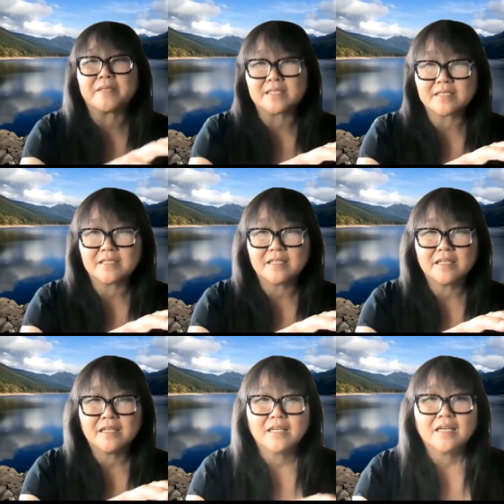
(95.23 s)
purpose,
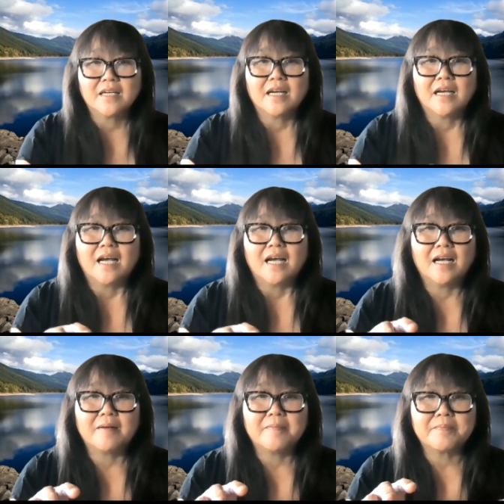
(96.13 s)

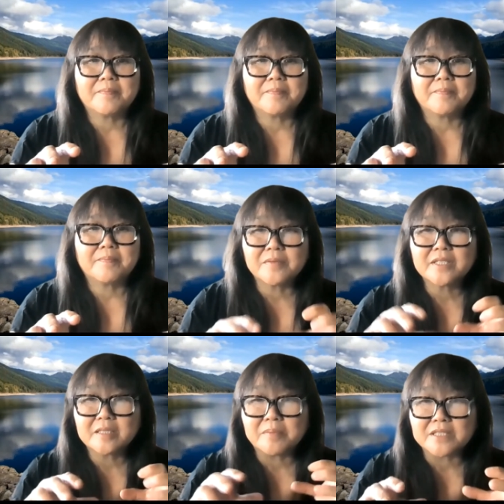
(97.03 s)
um,
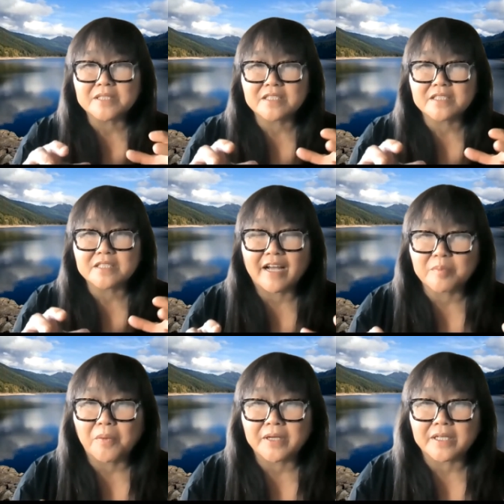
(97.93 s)
that really puts a
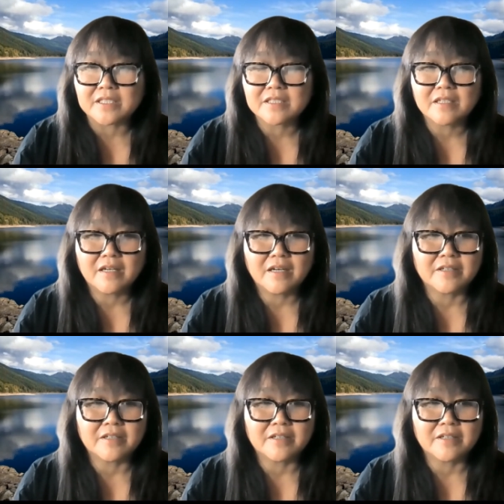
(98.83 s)
finer point
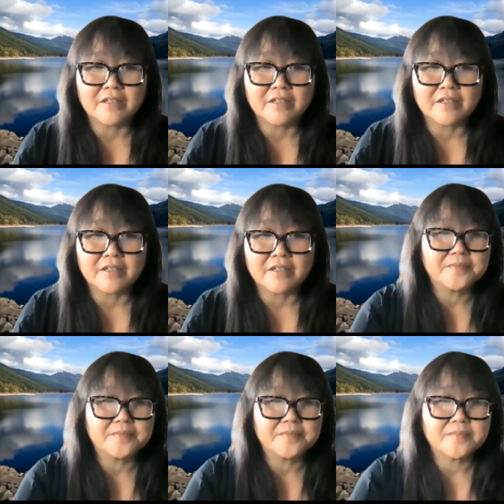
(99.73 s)
on our
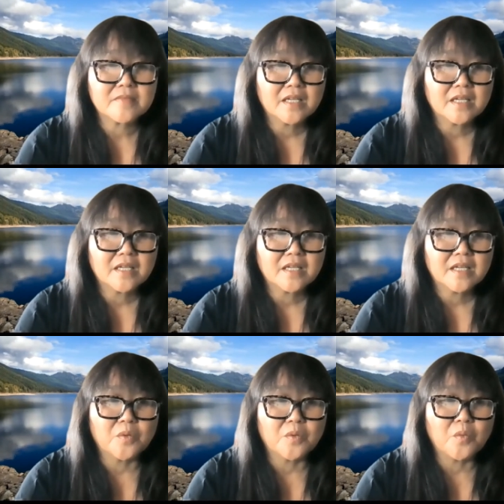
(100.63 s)
mission.
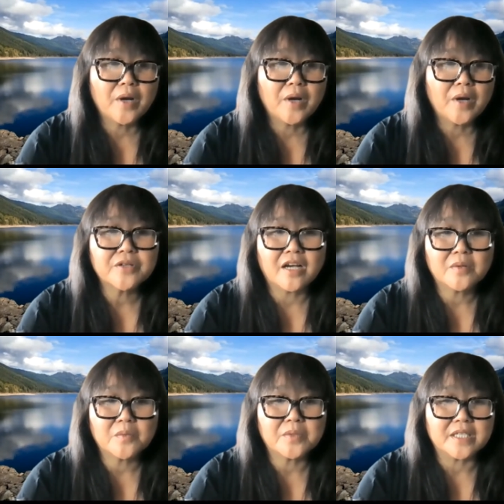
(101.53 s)
You know, whether or
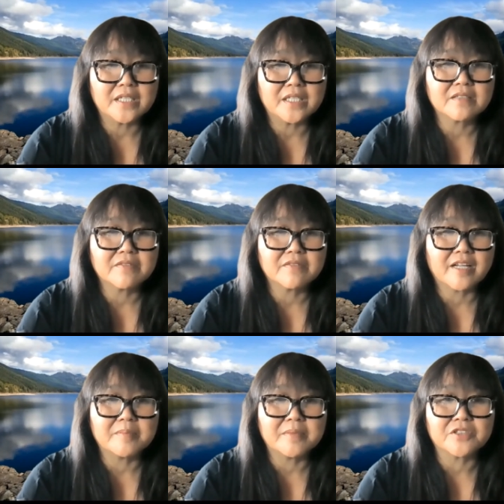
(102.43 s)
not we
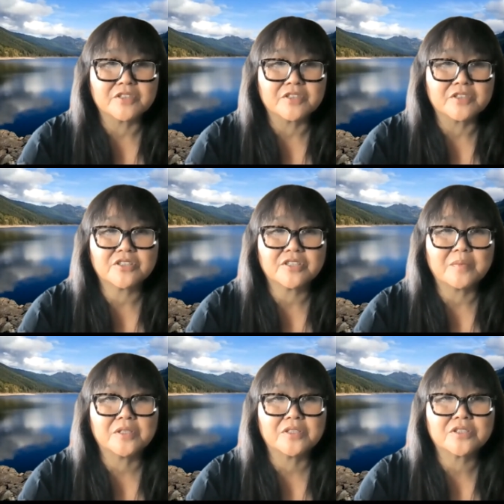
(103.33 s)
develop
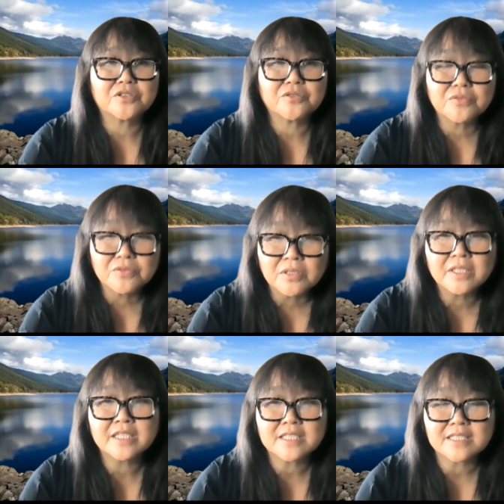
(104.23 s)
infrastructure that will
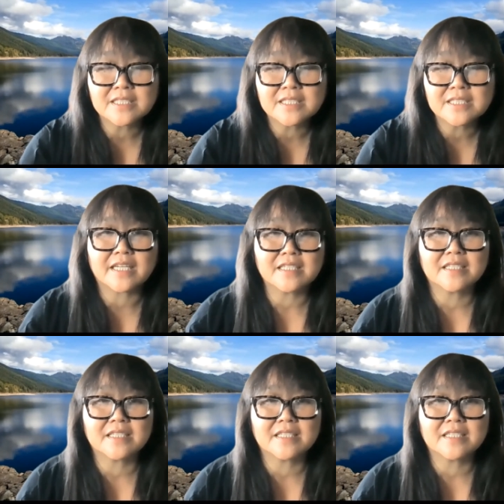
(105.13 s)
truly sustain
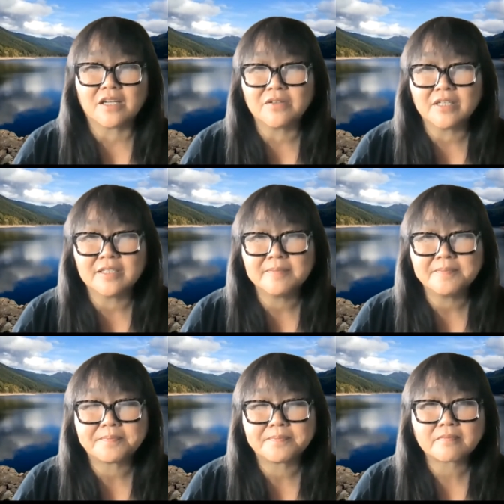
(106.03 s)
us in the long
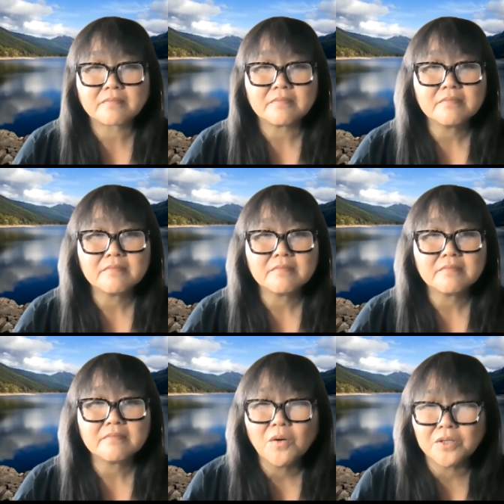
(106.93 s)
run
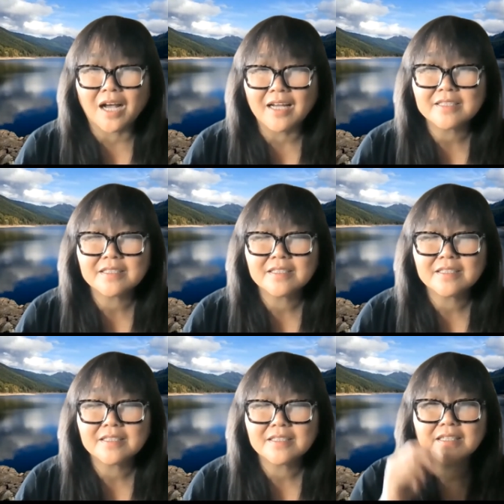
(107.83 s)
or not
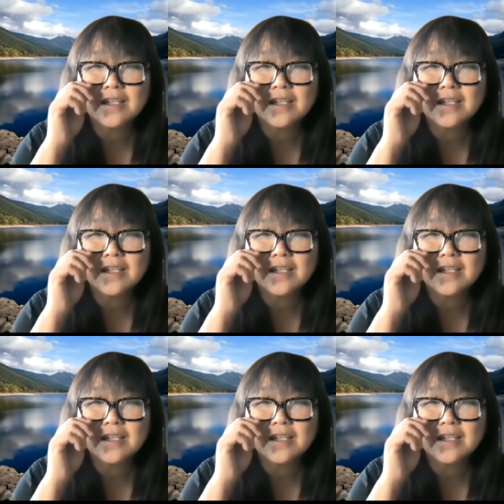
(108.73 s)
